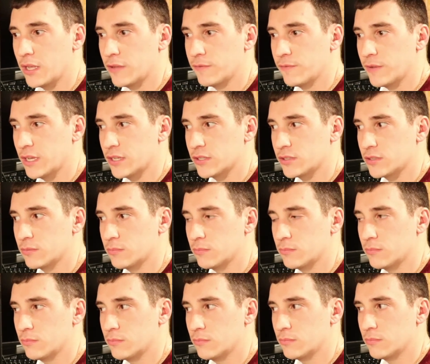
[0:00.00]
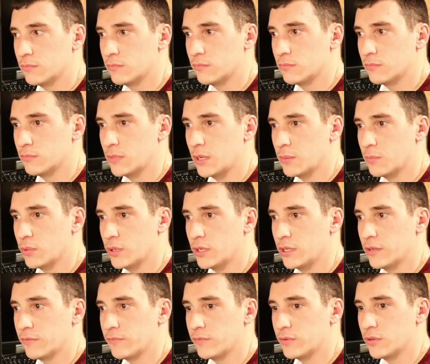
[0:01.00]
fast memory
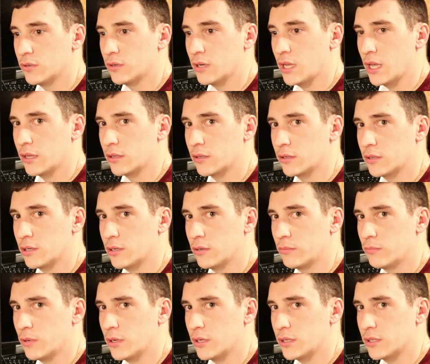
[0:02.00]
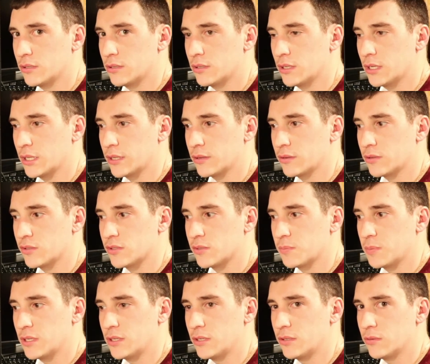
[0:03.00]
if you're not going to run it at the
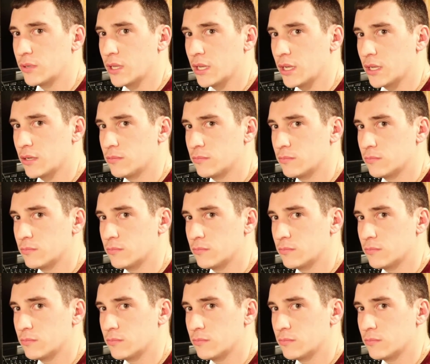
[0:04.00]
speed you can?